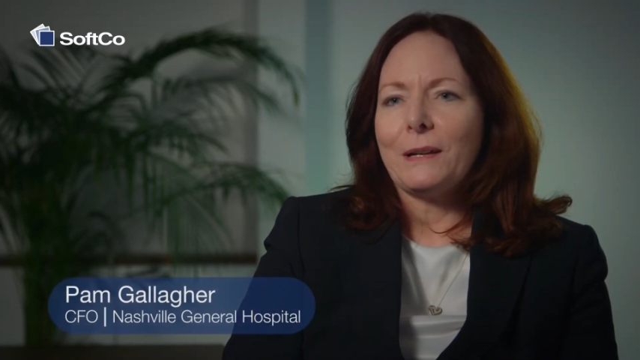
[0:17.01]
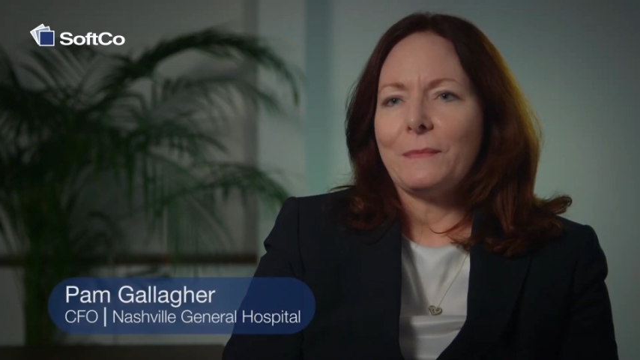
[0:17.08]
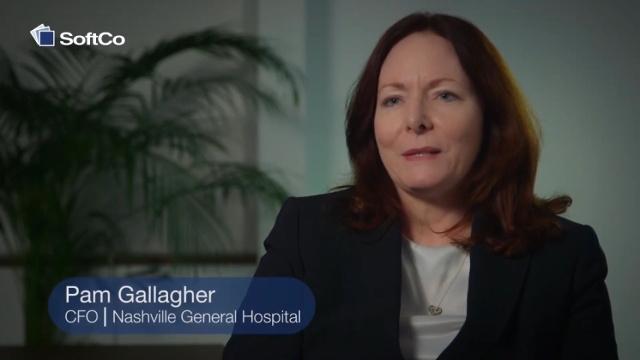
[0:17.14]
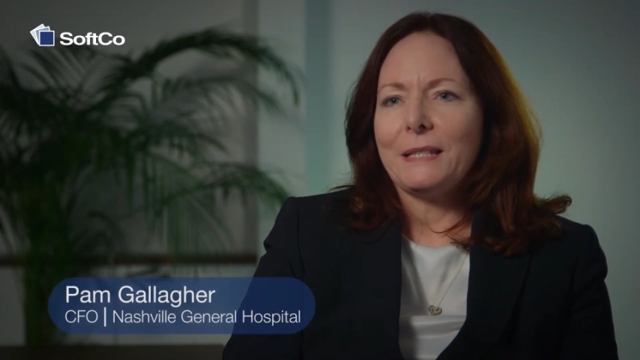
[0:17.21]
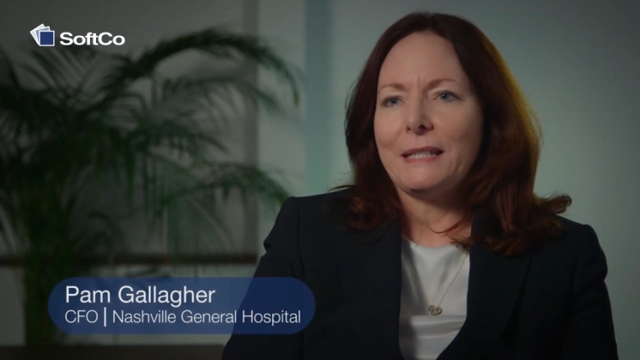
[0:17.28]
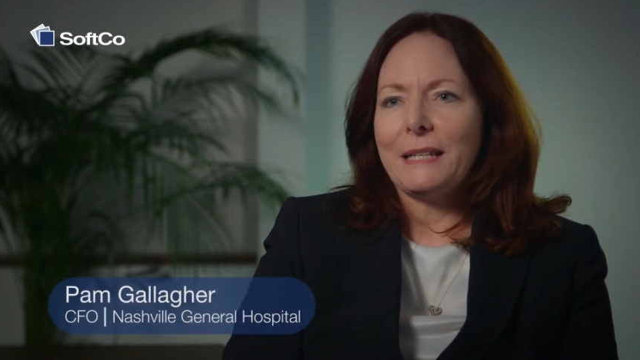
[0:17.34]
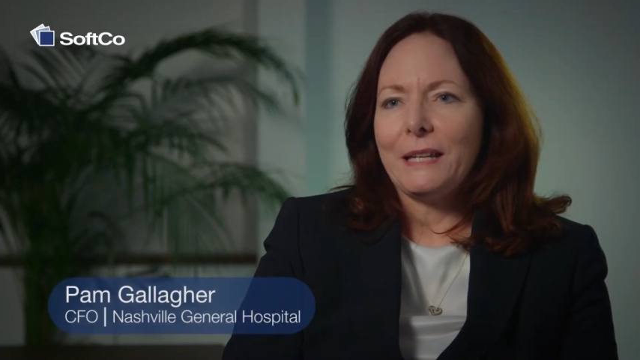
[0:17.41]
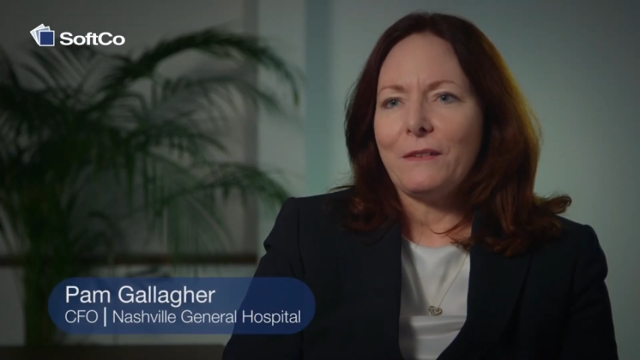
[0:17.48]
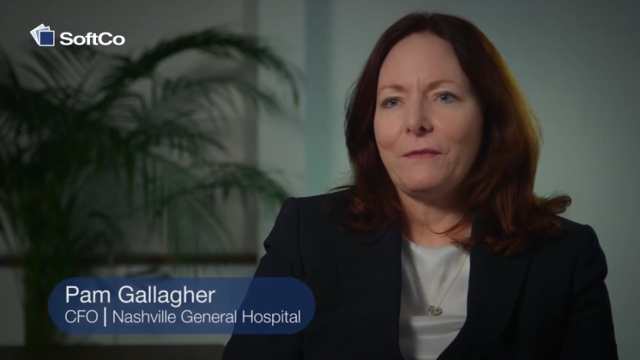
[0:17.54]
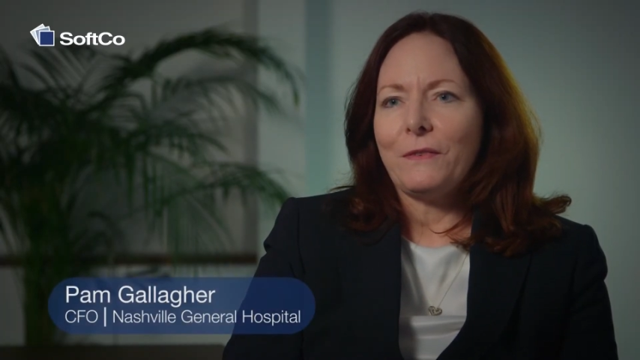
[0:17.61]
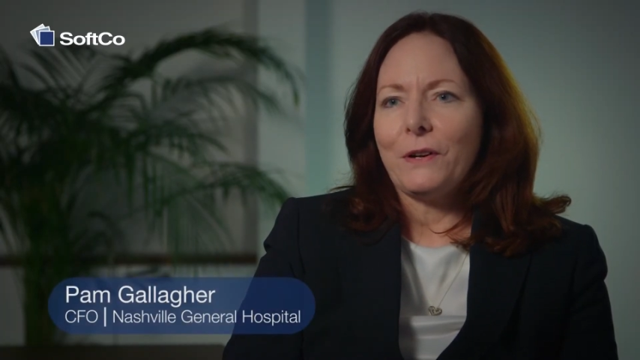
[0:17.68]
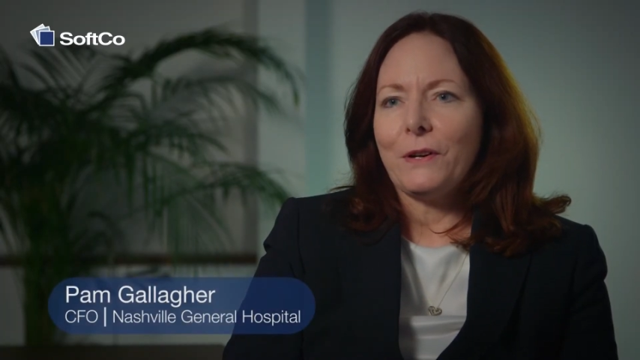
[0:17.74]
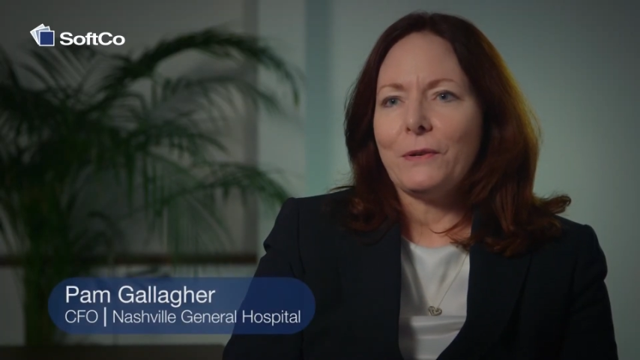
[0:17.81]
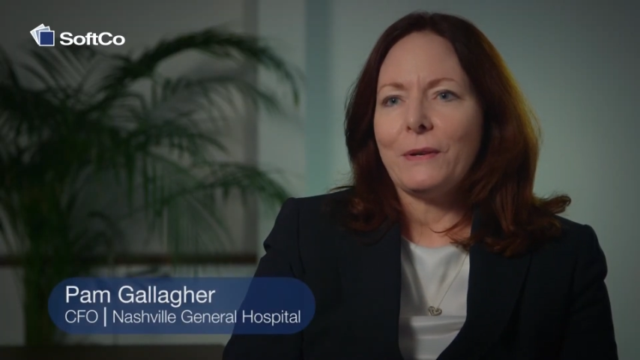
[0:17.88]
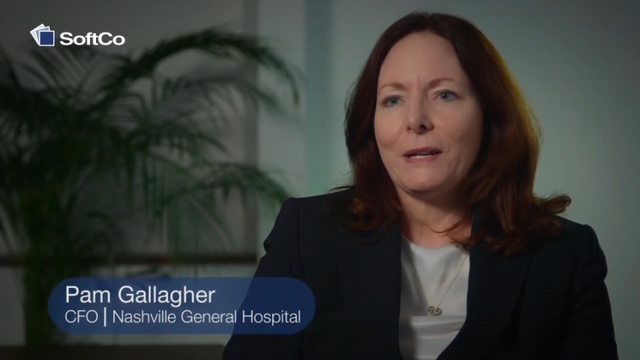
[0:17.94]
I'm the
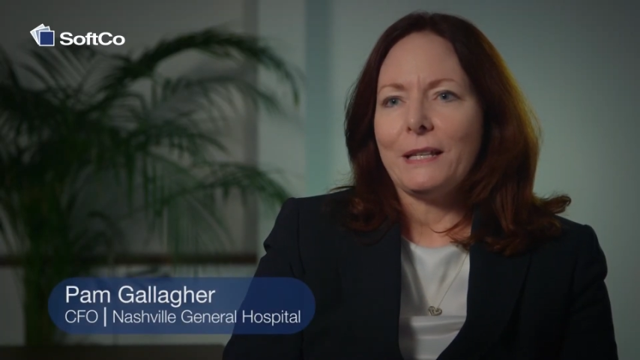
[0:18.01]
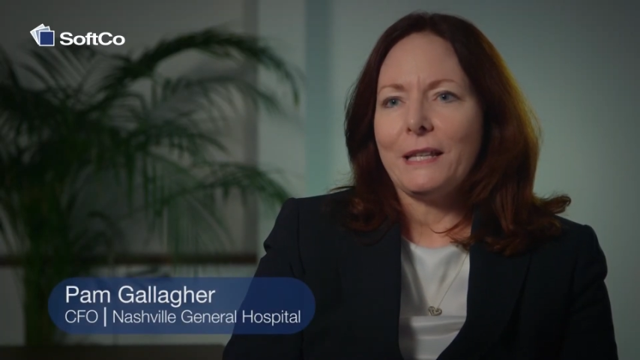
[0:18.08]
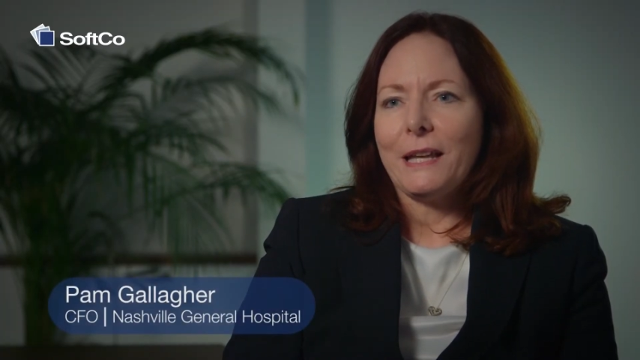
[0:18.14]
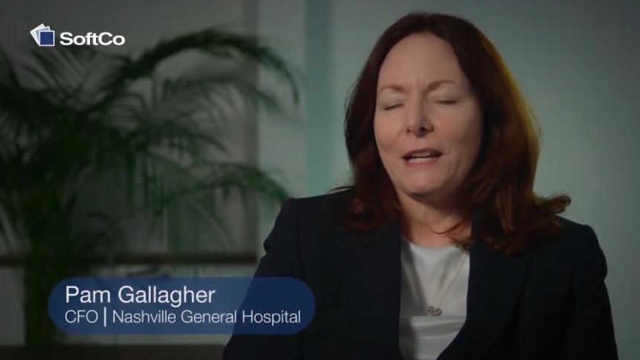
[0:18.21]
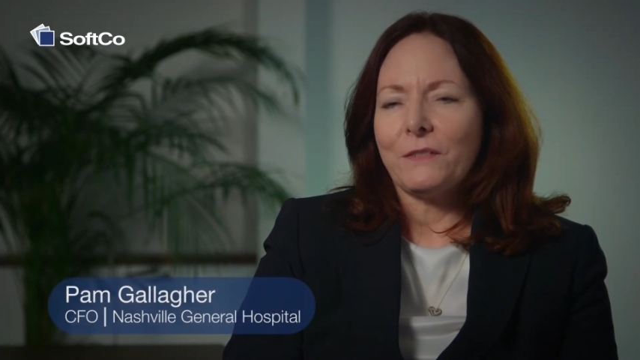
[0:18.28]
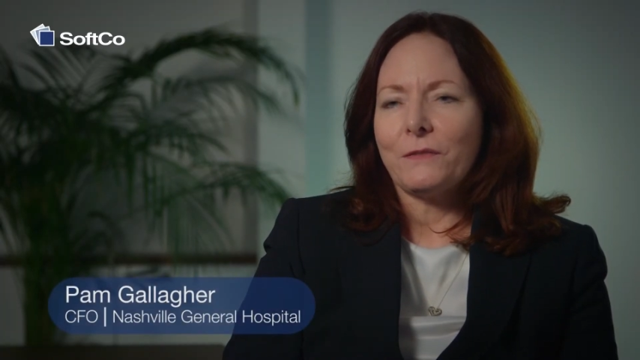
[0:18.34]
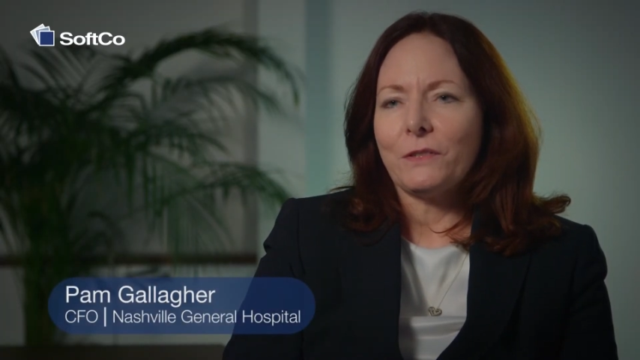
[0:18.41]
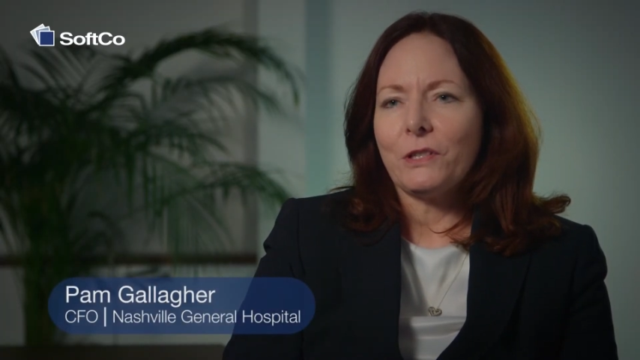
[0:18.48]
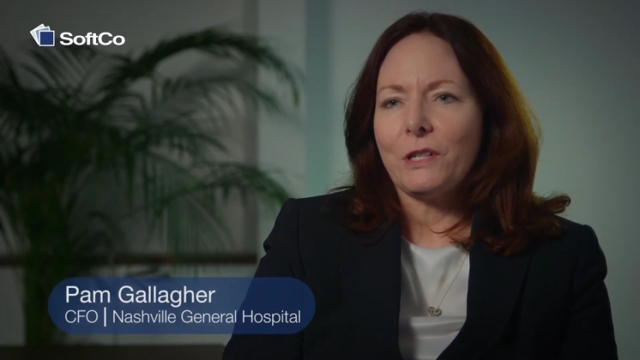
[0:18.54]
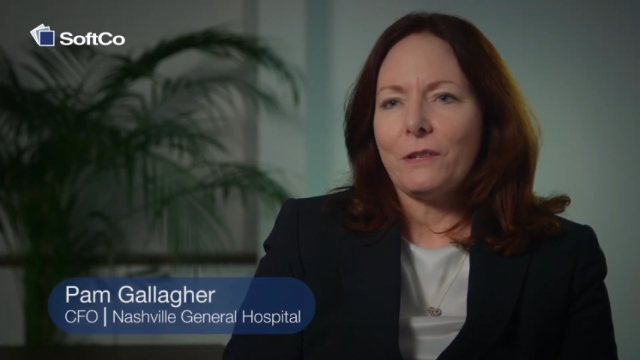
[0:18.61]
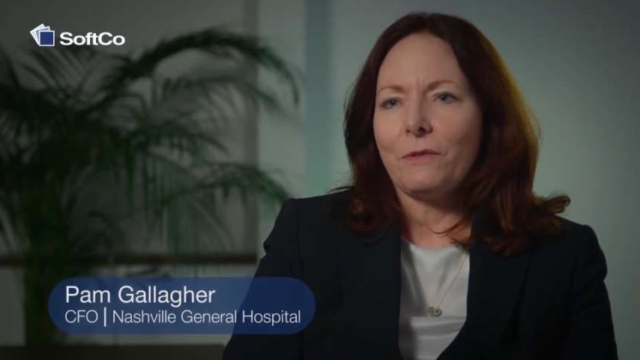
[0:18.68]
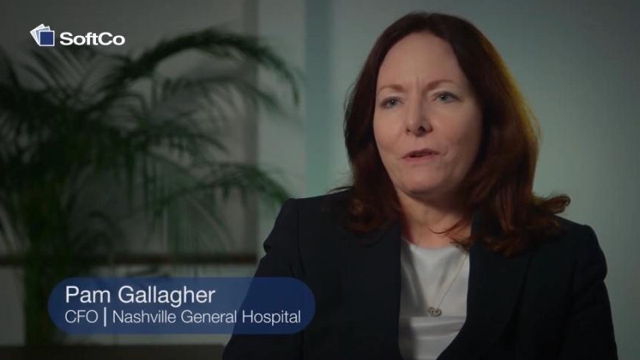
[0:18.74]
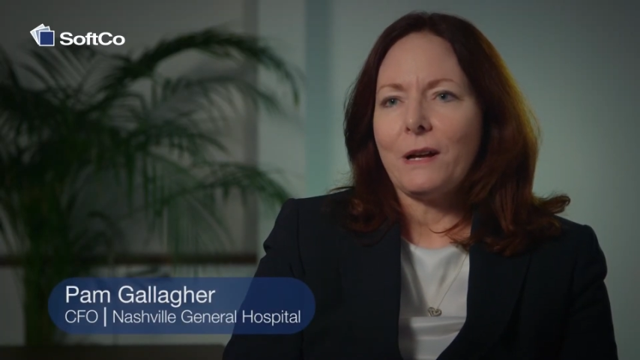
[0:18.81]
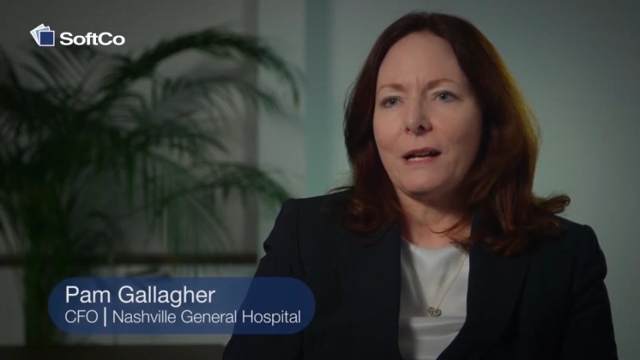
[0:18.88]
CFO at Nashville General